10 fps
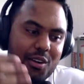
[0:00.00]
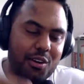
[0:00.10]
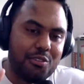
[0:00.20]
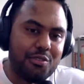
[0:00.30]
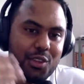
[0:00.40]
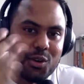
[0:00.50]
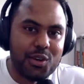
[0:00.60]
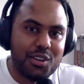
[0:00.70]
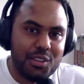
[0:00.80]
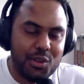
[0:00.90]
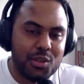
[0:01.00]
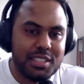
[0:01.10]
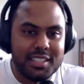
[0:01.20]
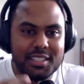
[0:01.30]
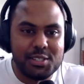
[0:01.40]
your
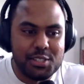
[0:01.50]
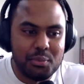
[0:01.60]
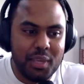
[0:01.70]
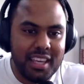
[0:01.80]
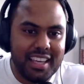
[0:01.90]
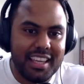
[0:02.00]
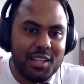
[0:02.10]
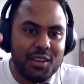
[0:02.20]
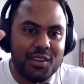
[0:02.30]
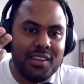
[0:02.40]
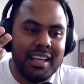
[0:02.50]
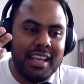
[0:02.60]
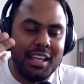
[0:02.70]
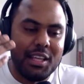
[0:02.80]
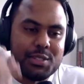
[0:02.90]
turn to speak,
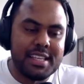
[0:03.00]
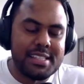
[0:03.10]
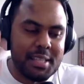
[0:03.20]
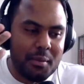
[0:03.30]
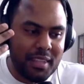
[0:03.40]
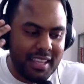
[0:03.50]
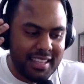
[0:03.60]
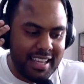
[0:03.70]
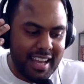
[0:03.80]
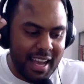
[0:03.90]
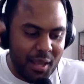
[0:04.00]
you said something that